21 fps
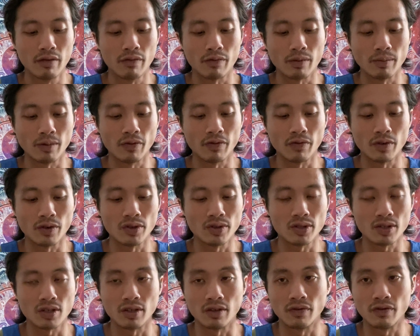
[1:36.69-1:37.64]
from the
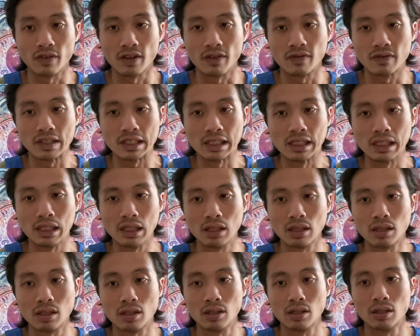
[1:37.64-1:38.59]
1st to
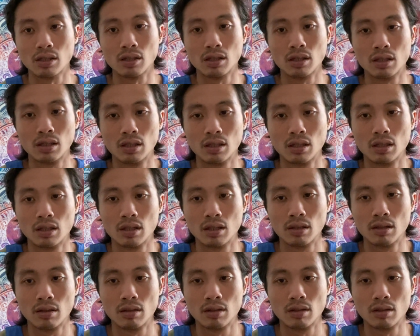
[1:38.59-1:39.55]

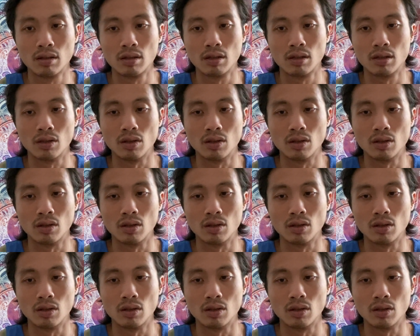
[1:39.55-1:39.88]
15th?